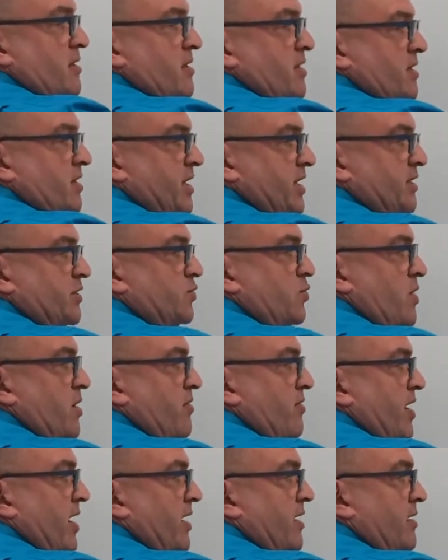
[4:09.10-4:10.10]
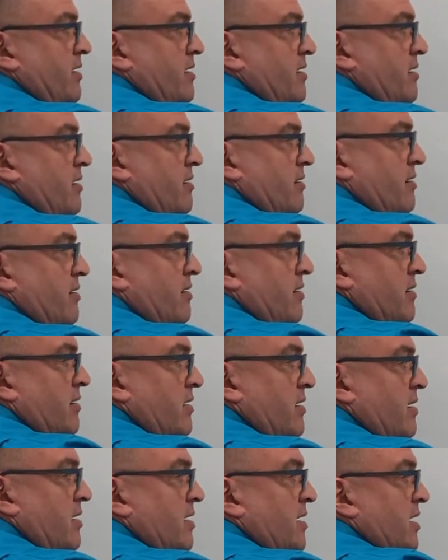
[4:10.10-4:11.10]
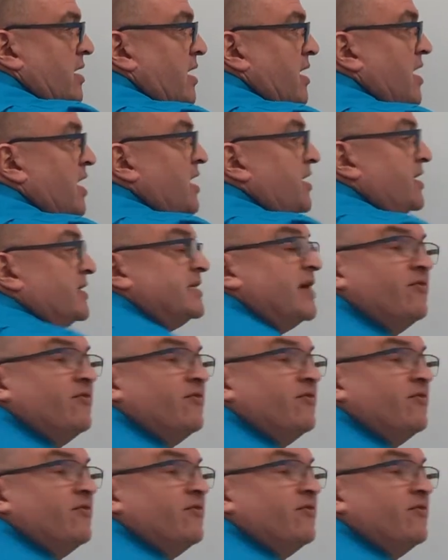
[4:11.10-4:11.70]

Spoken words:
This one, right? Does